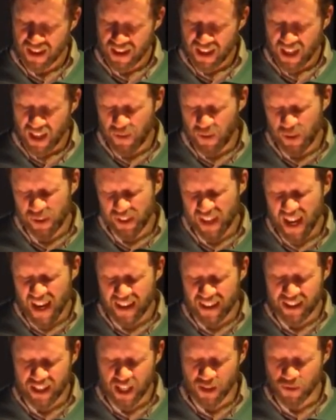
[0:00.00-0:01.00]
If you say it
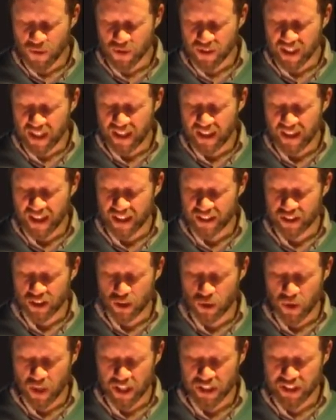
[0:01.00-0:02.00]
indifferently, like it's a
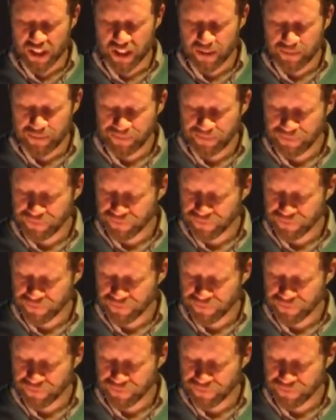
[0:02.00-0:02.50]
question,